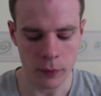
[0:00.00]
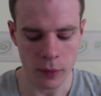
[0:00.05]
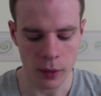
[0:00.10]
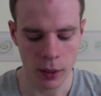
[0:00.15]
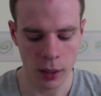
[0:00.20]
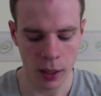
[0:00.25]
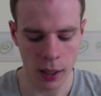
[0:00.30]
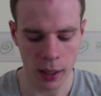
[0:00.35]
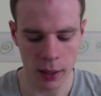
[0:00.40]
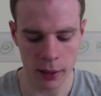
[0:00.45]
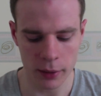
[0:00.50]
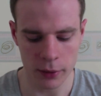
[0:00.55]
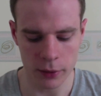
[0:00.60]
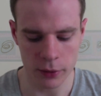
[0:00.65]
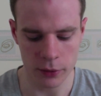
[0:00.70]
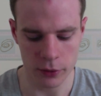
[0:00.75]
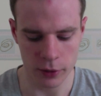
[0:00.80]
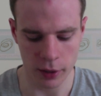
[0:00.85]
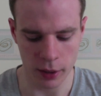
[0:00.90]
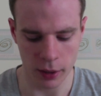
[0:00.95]

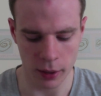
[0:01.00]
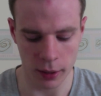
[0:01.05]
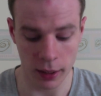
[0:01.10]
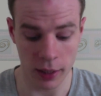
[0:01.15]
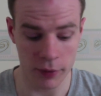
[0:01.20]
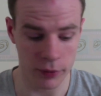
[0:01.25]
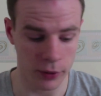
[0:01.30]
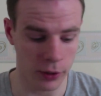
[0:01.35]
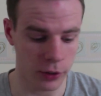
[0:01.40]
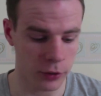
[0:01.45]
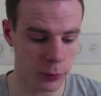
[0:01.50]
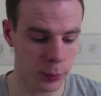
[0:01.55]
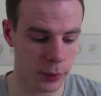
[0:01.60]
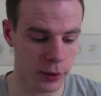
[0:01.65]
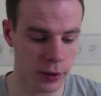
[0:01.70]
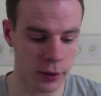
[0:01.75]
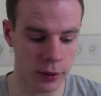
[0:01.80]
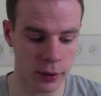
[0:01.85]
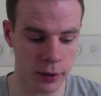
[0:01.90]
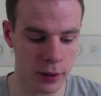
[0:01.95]
And I left the
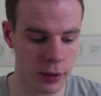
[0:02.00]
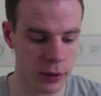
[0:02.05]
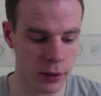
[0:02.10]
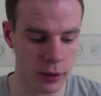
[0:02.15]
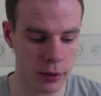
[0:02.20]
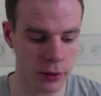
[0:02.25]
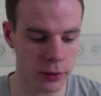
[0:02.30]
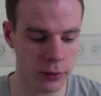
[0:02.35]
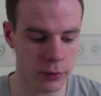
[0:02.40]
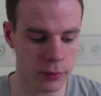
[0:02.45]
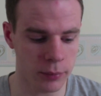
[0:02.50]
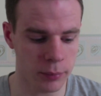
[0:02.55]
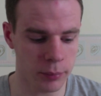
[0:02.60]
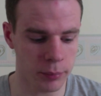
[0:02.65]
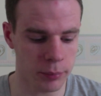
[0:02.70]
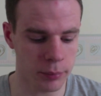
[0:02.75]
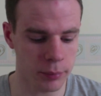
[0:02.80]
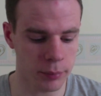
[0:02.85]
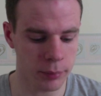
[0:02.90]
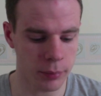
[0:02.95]
hospital, and
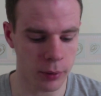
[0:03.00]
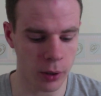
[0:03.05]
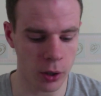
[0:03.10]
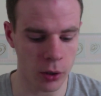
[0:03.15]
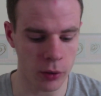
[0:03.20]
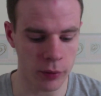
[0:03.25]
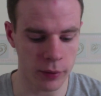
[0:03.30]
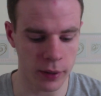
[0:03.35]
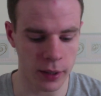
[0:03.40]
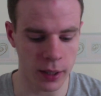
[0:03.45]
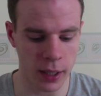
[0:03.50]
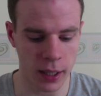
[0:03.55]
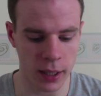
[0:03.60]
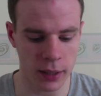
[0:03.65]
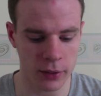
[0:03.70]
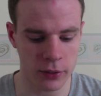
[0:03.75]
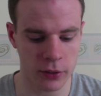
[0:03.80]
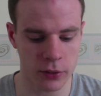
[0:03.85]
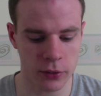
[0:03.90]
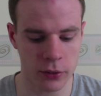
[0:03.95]
over the
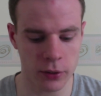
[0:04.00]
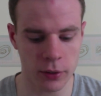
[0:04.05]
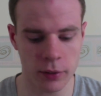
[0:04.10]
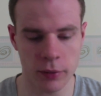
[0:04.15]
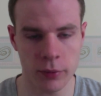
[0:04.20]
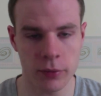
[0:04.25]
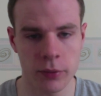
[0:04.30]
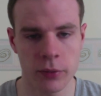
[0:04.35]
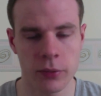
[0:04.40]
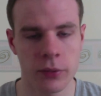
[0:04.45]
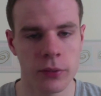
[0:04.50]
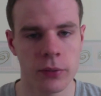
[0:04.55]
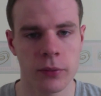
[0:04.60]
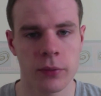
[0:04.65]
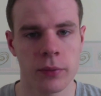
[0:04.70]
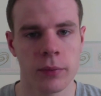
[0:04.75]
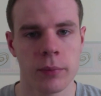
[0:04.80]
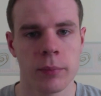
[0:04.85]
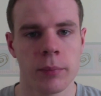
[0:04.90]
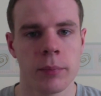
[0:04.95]
next sort of
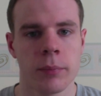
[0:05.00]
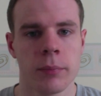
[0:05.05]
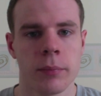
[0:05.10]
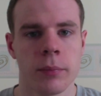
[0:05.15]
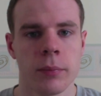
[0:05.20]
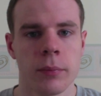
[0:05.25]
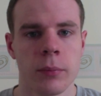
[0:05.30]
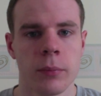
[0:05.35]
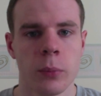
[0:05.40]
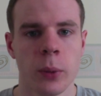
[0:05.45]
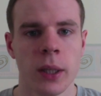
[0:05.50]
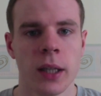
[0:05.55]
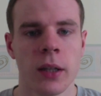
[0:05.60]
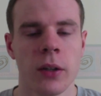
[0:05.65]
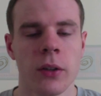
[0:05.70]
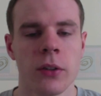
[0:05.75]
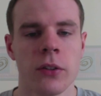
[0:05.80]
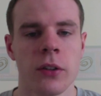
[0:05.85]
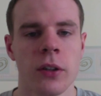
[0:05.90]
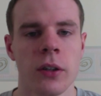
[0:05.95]
week
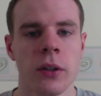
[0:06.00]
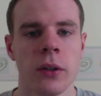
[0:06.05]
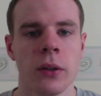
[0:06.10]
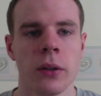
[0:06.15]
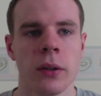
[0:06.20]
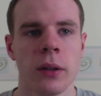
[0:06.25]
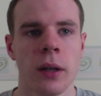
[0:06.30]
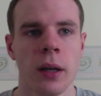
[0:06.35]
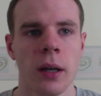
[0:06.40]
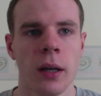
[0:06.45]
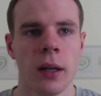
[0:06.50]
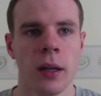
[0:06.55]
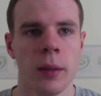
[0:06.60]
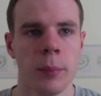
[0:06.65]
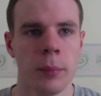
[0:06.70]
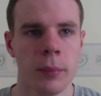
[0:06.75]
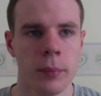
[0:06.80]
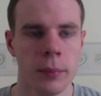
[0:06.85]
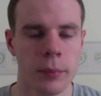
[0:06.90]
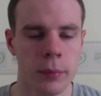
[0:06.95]
or two,
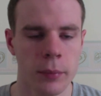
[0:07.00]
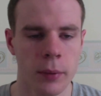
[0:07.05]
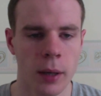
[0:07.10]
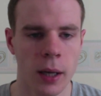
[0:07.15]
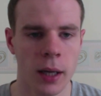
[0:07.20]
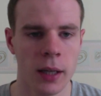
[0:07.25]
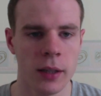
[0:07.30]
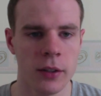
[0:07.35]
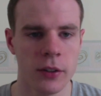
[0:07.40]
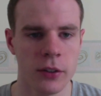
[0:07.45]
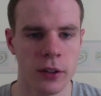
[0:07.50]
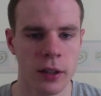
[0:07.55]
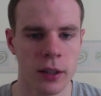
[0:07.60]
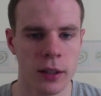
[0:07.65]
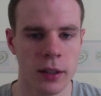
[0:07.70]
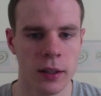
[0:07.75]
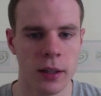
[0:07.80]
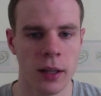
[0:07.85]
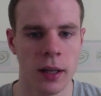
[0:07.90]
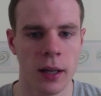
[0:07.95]
I
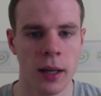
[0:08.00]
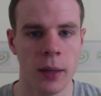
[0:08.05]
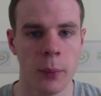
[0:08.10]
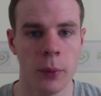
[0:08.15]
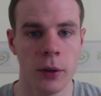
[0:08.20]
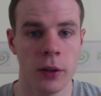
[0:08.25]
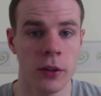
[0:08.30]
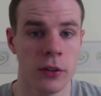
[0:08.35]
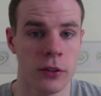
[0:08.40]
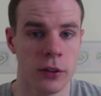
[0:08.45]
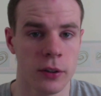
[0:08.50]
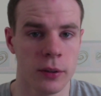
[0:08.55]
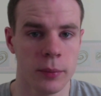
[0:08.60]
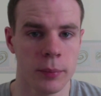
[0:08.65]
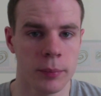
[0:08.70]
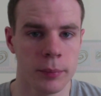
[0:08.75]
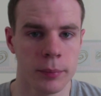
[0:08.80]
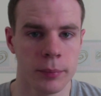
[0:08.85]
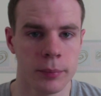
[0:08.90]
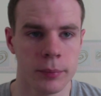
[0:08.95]
decided that I wanted to
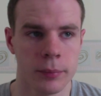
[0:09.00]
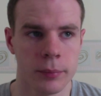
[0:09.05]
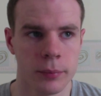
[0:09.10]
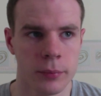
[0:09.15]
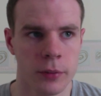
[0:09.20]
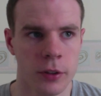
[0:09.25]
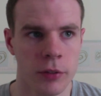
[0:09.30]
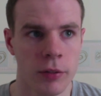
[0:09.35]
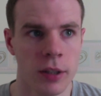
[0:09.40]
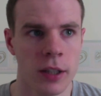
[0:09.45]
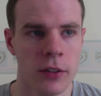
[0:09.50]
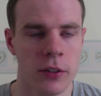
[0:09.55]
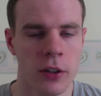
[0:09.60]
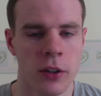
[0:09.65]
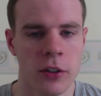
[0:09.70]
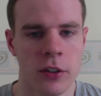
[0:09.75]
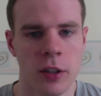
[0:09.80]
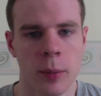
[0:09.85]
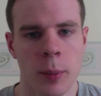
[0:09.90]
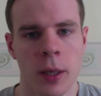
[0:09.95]

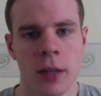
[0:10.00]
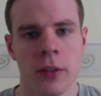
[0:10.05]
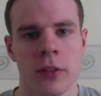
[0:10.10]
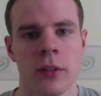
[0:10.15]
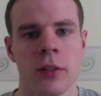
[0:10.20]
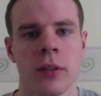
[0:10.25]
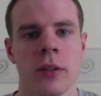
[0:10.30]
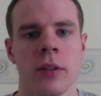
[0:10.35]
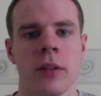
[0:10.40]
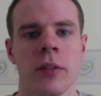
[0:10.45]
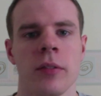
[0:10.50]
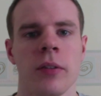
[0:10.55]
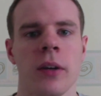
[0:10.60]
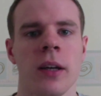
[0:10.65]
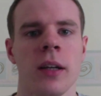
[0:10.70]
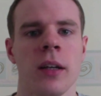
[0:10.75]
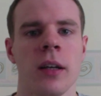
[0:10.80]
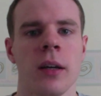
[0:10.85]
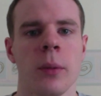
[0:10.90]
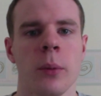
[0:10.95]
research MS to
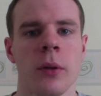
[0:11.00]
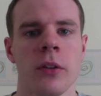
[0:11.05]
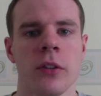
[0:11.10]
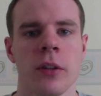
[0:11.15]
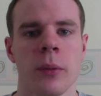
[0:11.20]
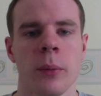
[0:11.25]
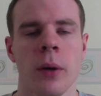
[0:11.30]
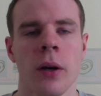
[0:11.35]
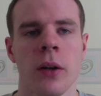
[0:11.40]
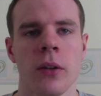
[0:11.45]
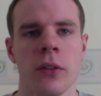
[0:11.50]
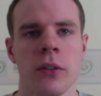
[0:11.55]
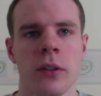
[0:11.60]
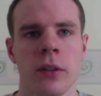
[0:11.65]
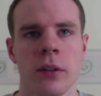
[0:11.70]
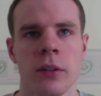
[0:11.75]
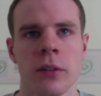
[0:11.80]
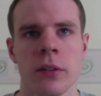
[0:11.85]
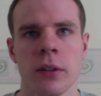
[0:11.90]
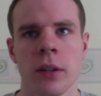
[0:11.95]
find out what it was,
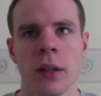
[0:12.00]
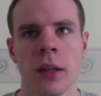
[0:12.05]
and